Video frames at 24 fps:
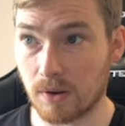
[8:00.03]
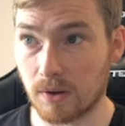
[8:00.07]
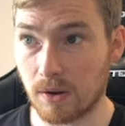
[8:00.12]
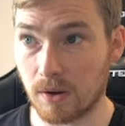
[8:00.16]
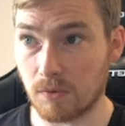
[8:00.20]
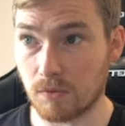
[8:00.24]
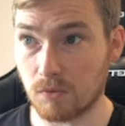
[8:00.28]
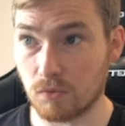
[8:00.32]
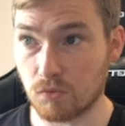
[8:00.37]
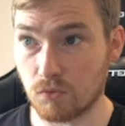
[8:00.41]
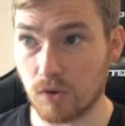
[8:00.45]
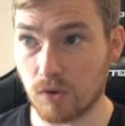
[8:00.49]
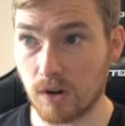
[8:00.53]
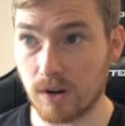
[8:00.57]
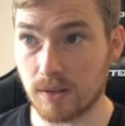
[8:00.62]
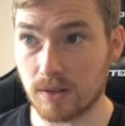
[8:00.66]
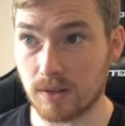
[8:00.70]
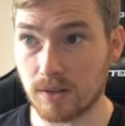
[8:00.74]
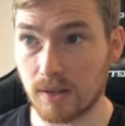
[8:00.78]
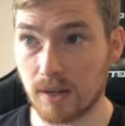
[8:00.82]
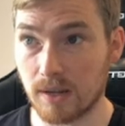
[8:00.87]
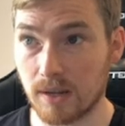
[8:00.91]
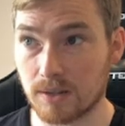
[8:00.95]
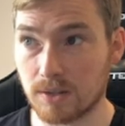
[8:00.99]
go and
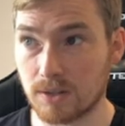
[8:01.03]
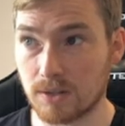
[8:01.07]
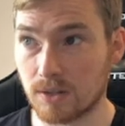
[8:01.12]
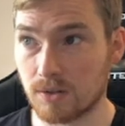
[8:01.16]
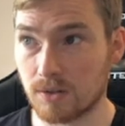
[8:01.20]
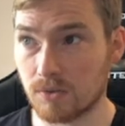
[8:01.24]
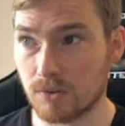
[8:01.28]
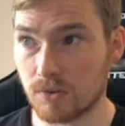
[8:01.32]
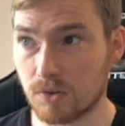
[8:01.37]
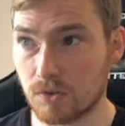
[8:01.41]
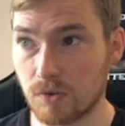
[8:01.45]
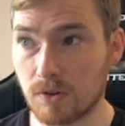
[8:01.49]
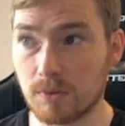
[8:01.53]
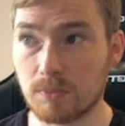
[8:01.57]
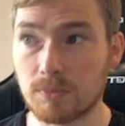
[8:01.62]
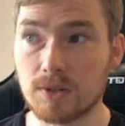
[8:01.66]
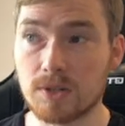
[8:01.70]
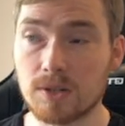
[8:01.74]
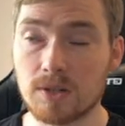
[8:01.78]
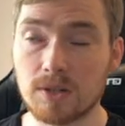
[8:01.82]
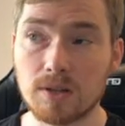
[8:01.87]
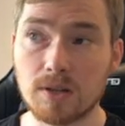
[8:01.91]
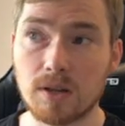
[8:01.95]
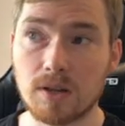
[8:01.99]
run, execute the
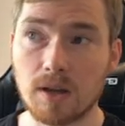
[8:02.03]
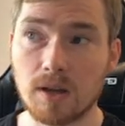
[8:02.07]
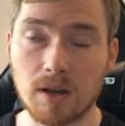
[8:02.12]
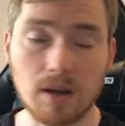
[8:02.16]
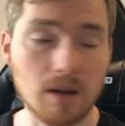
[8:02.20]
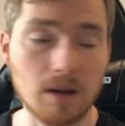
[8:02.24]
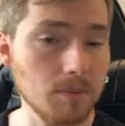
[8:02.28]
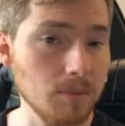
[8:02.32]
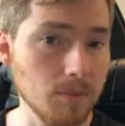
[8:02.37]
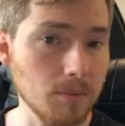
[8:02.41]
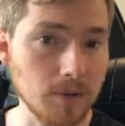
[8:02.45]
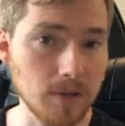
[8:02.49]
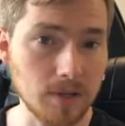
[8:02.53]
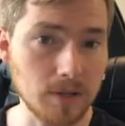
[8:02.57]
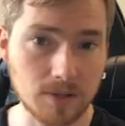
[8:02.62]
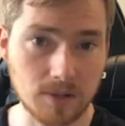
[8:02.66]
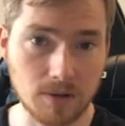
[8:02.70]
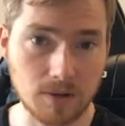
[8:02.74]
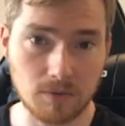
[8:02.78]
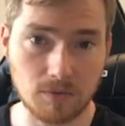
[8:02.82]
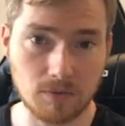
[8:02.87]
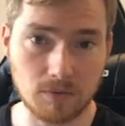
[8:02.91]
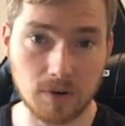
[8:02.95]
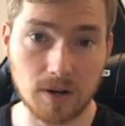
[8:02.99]
script, but
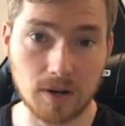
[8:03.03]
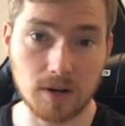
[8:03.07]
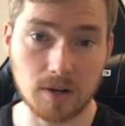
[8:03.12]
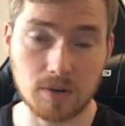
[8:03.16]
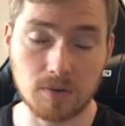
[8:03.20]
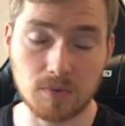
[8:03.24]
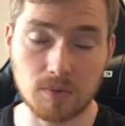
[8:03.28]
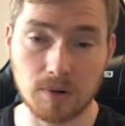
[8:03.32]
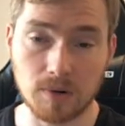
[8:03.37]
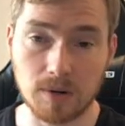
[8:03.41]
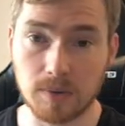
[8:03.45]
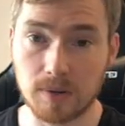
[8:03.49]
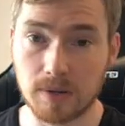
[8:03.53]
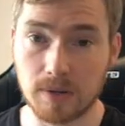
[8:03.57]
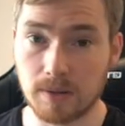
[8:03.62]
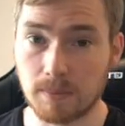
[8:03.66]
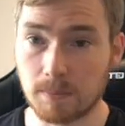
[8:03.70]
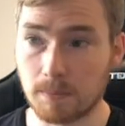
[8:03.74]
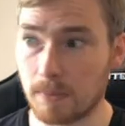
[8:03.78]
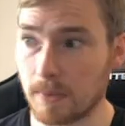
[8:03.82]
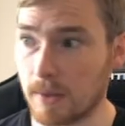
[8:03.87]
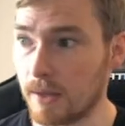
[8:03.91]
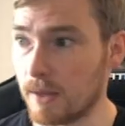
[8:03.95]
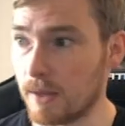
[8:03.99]
we need to go and write a
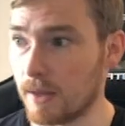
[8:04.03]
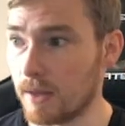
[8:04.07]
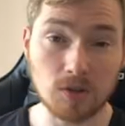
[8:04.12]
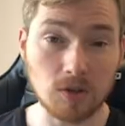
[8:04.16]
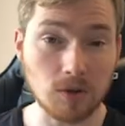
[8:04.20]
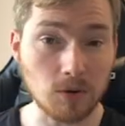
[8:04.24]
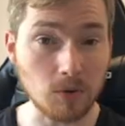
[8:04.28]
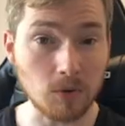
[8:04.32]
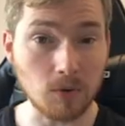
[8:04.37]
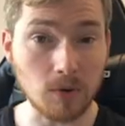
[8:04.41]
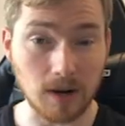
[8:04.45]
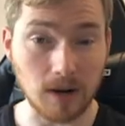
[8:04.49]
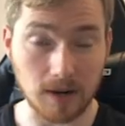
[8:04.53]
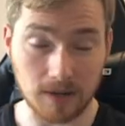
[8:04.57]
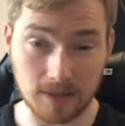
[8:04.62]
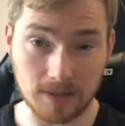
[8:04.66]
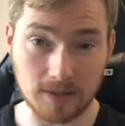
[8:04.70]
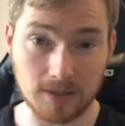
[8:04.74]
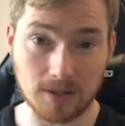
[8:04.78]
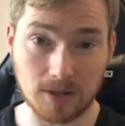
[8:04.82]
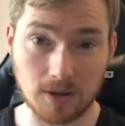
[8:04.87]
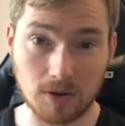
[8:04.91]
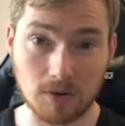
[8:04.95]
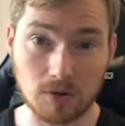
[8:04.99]
query. So
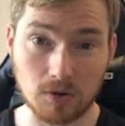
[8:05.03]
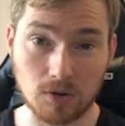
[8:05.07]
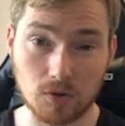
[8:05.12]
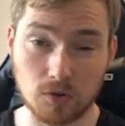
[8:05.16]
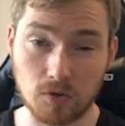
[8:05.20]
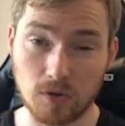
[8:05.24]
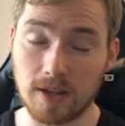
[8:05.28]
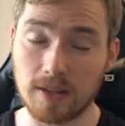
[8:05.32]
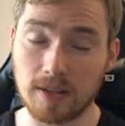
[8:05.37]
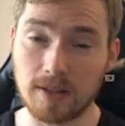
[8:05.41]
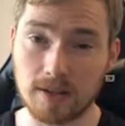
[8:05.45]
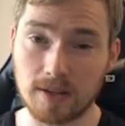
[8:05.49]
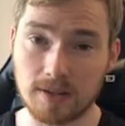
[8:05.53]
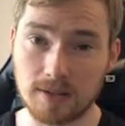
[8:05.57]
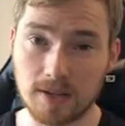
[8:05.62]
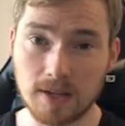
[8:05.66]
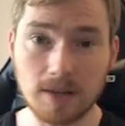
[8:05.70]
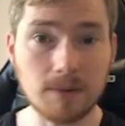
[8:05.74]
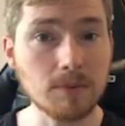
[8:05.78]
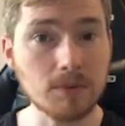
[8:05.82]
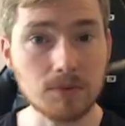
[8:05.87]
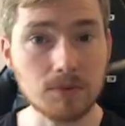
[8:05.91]
I need to go and create that